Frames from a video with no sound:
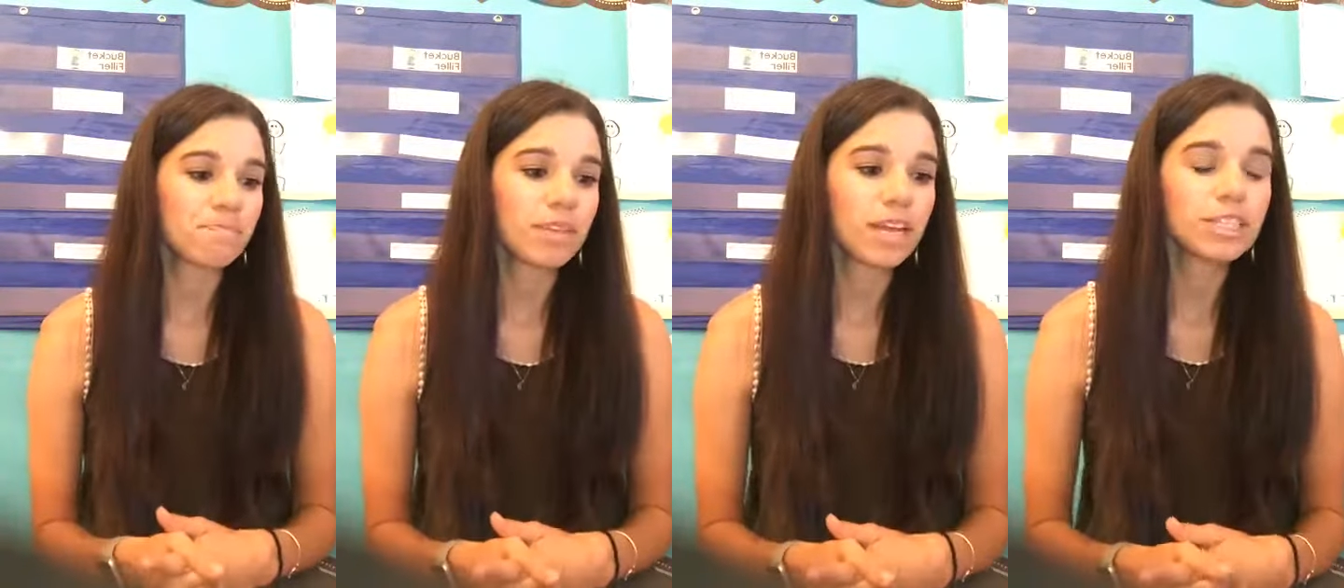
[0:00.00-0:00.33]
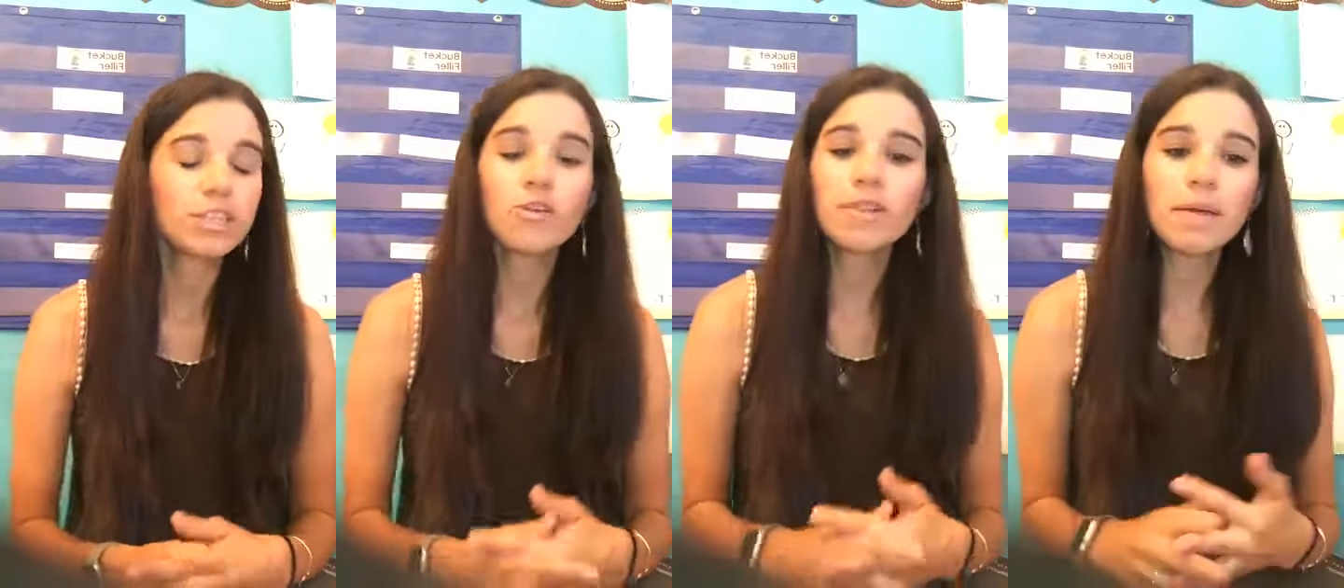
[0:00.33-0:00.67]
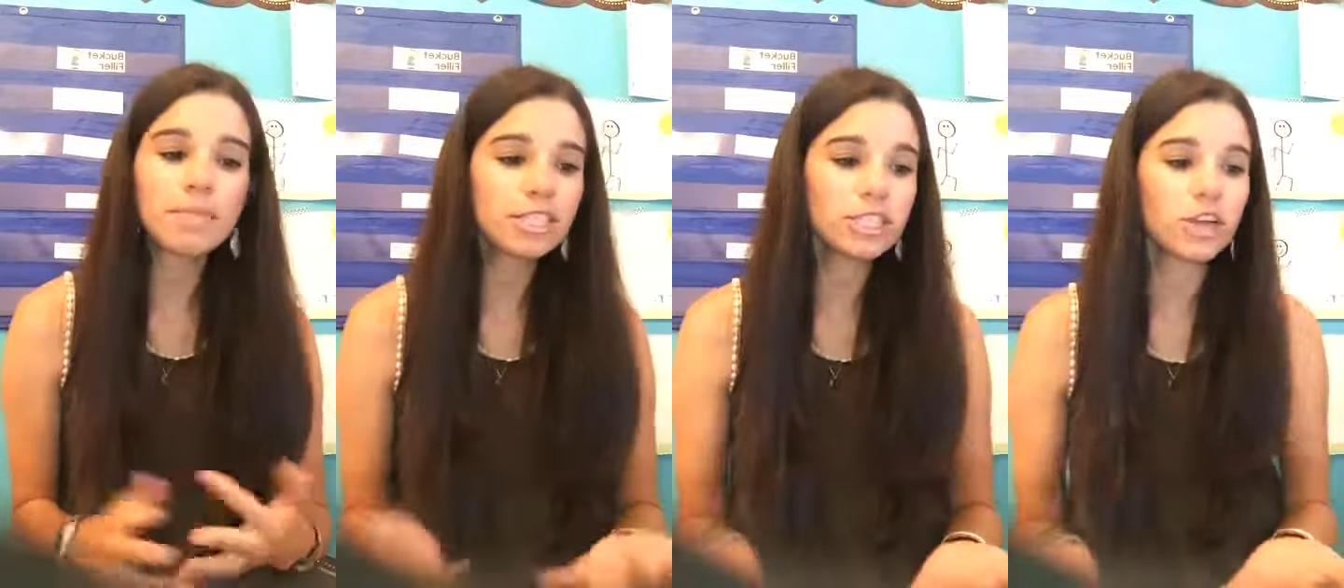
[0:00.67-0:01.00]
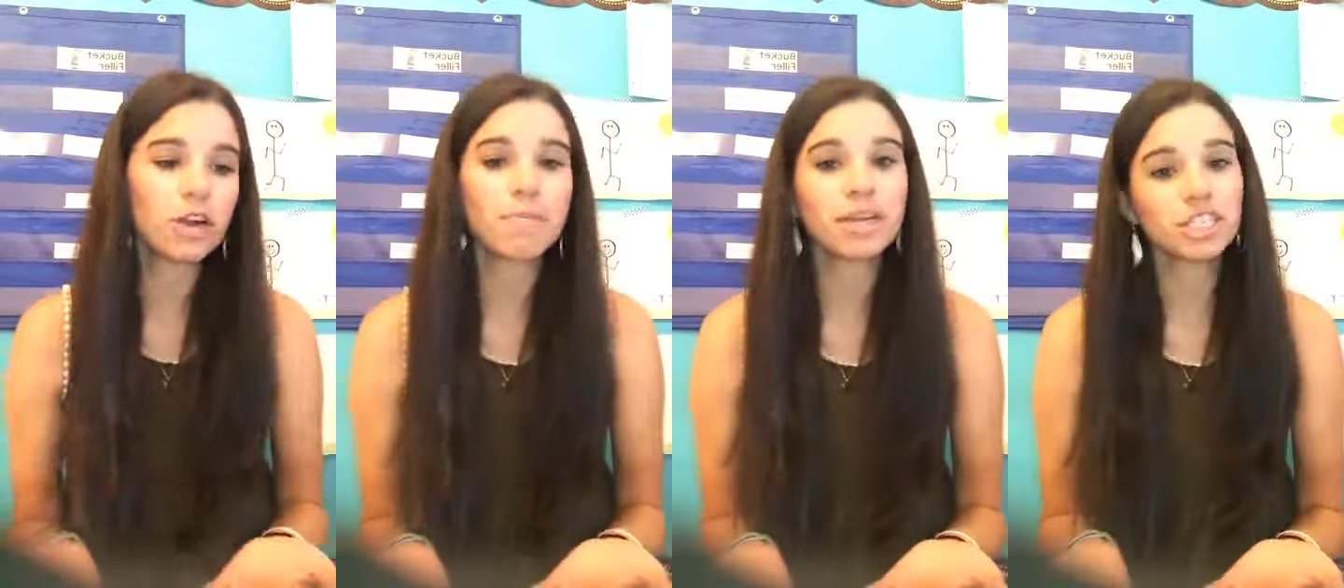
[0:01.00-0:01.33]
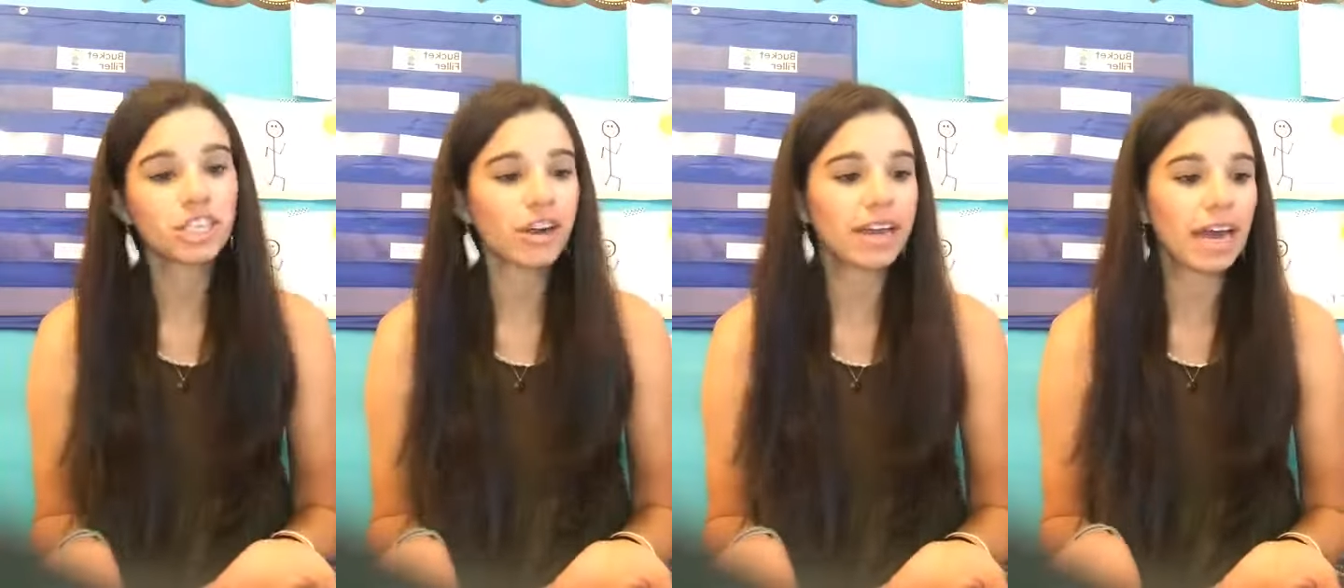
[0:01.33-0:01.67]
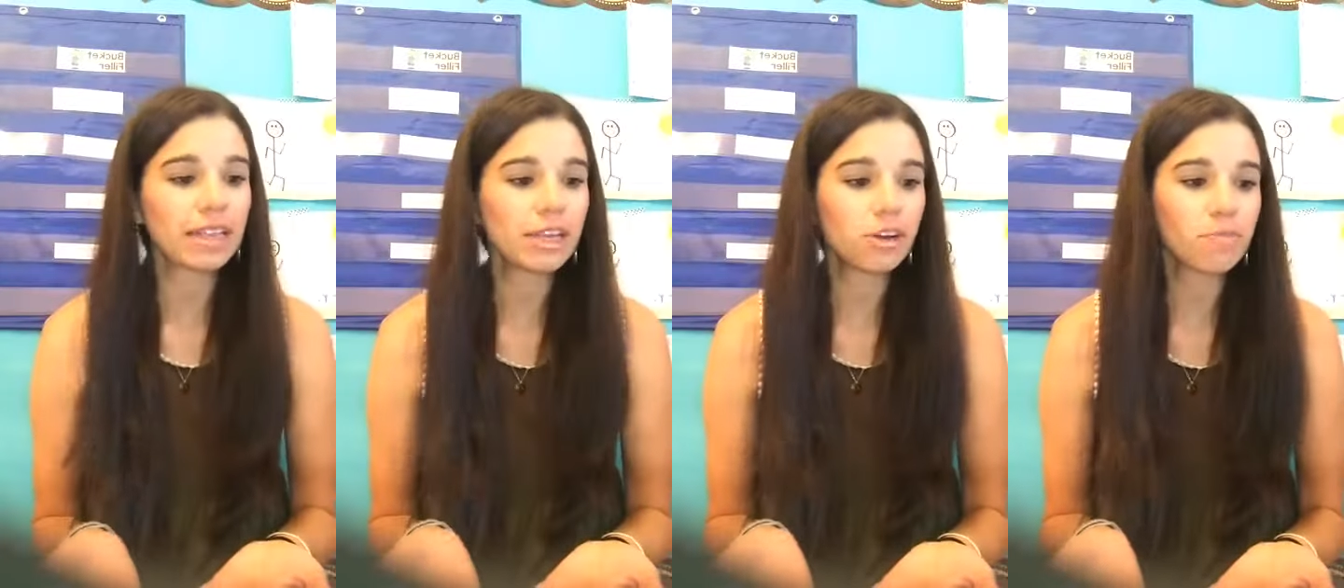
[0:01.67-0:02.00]
So let me start by sharing
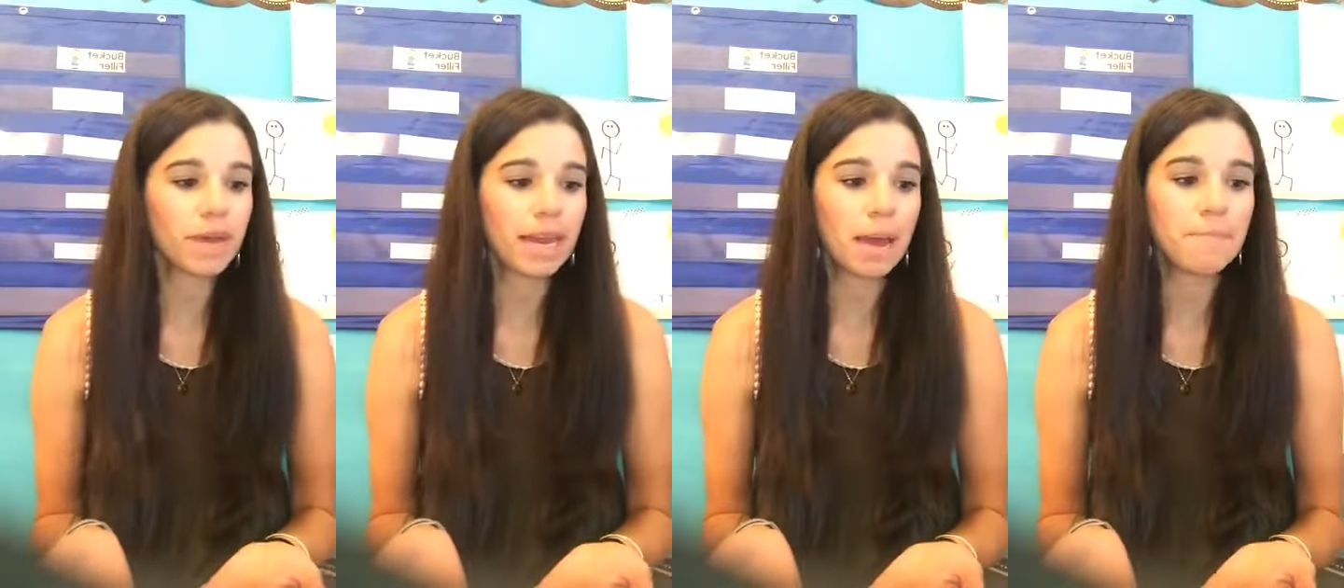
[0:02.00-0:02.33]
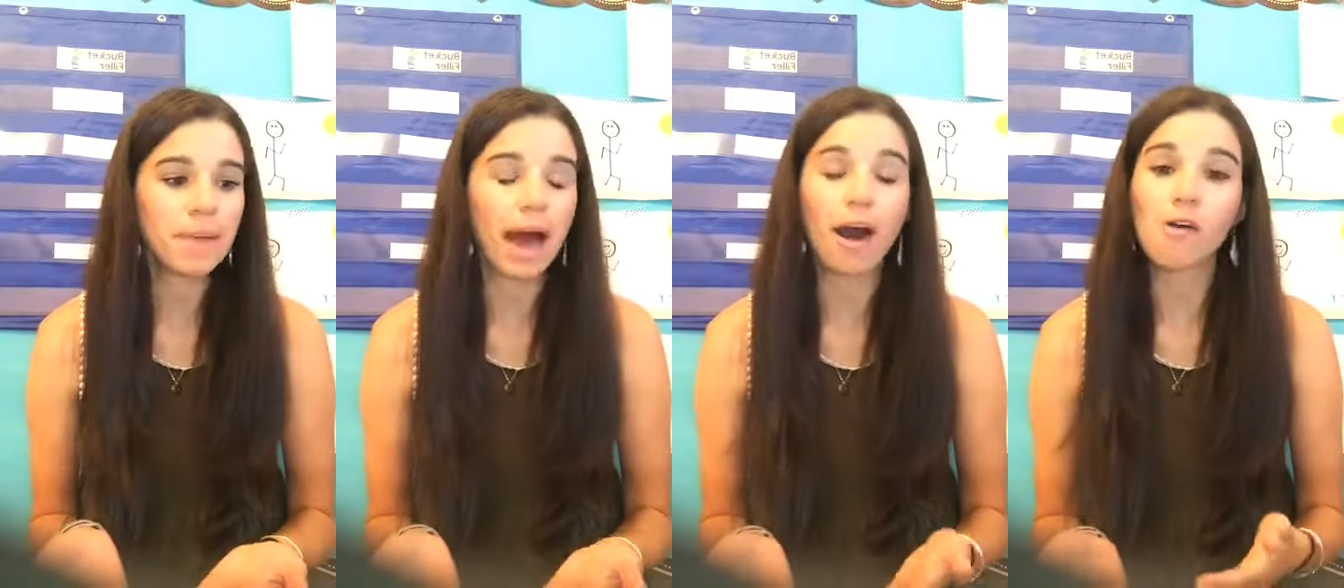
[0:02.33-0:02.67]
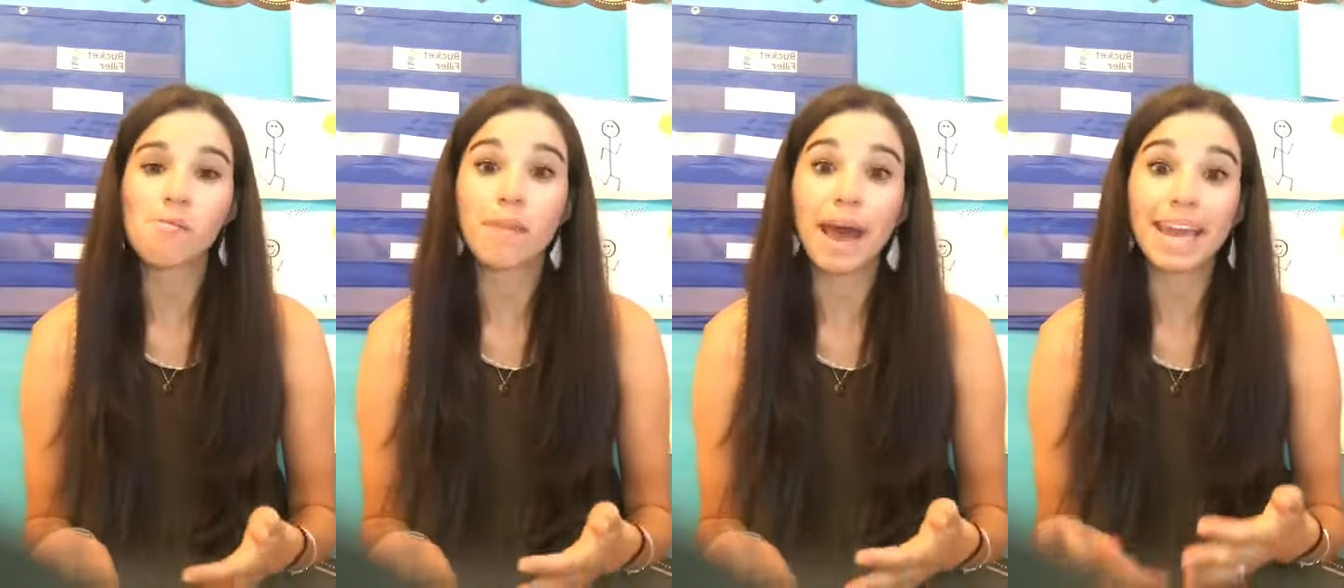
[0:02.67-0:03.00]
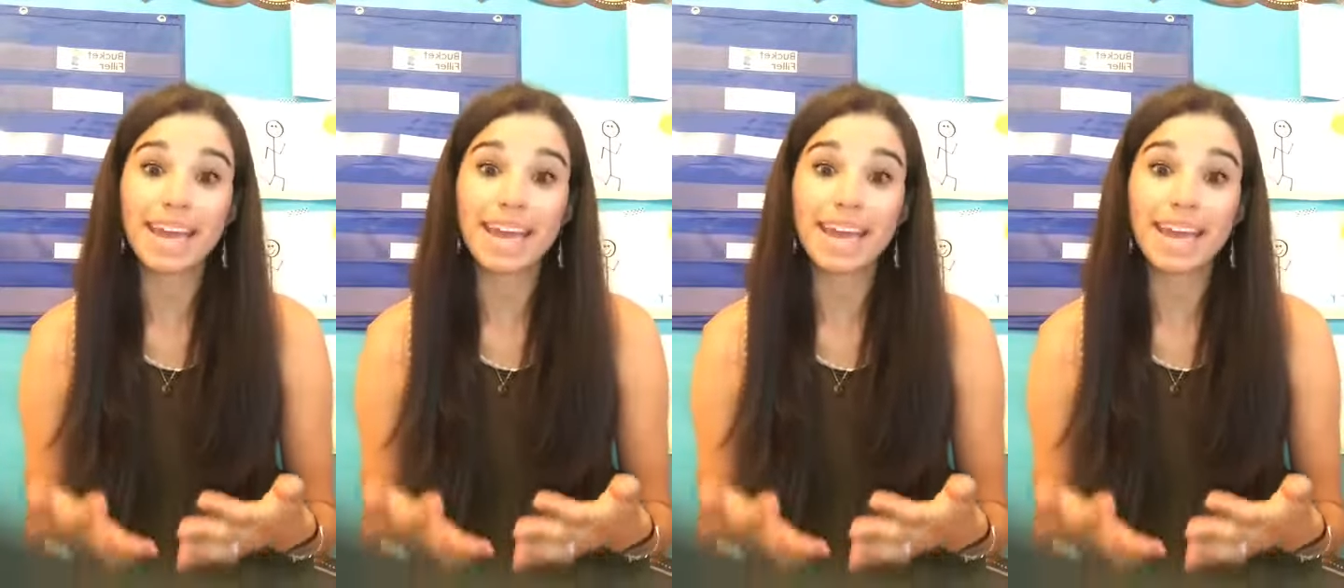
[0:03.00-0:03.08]
a little bit about my